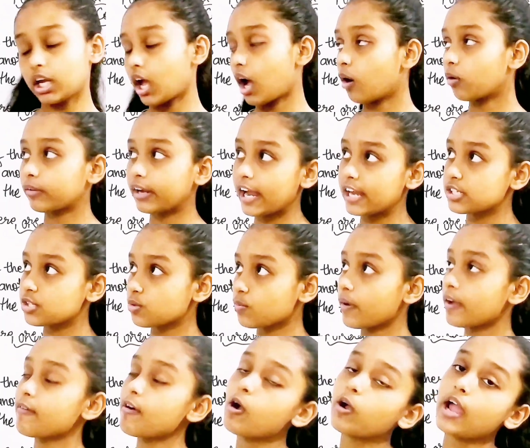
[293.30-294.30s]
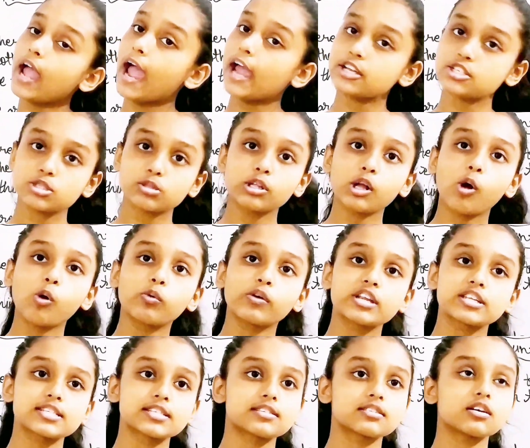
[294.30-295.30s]
Okay, so we've actually
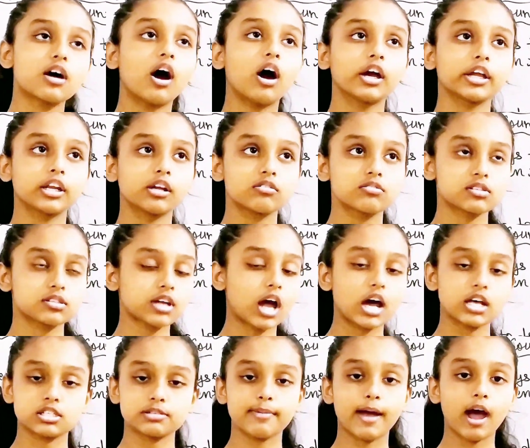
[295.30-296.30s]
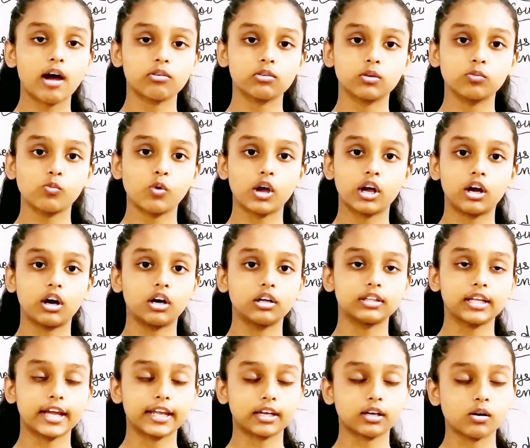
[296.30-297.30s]
already discussed about
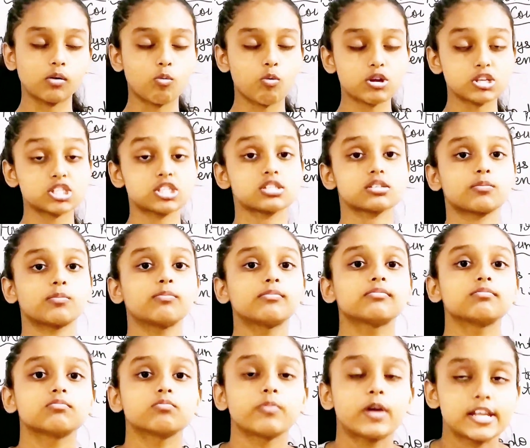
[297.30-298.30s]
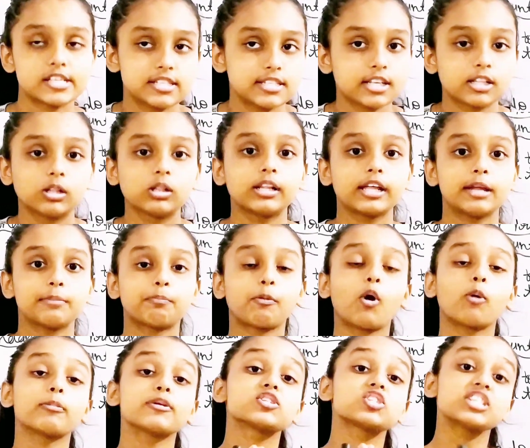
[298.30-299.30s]
what's basically
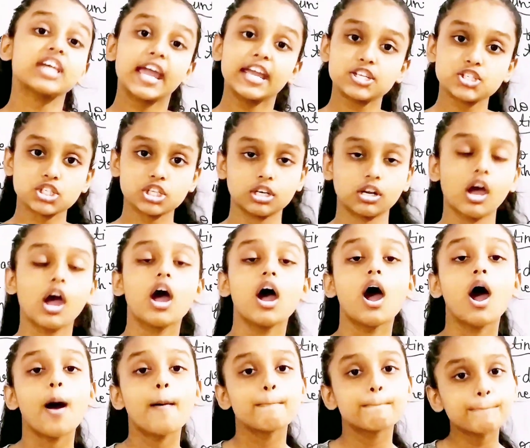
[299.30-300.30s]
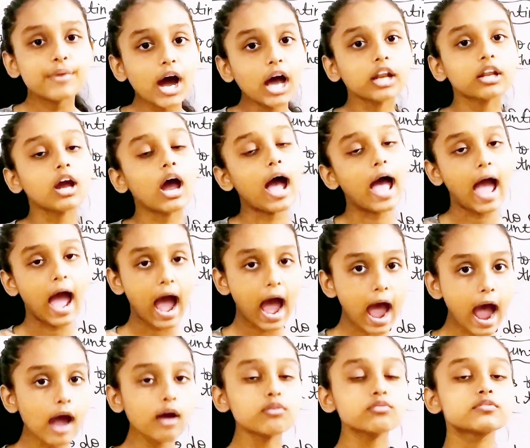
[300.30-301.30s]
permutation. But
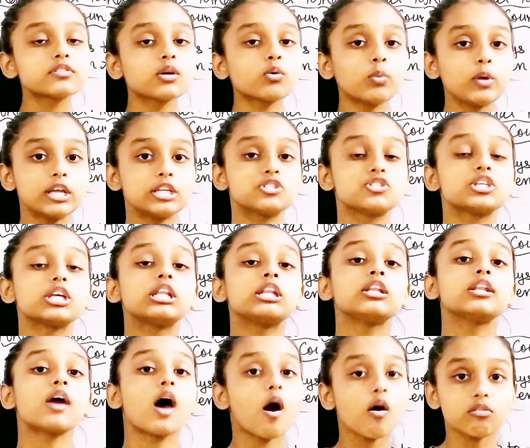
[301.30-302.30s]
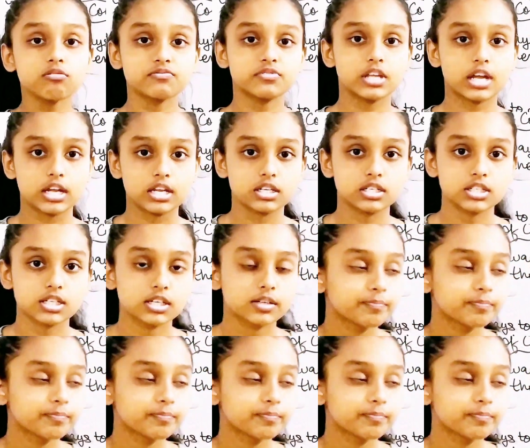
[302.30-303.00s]
how do we denote it?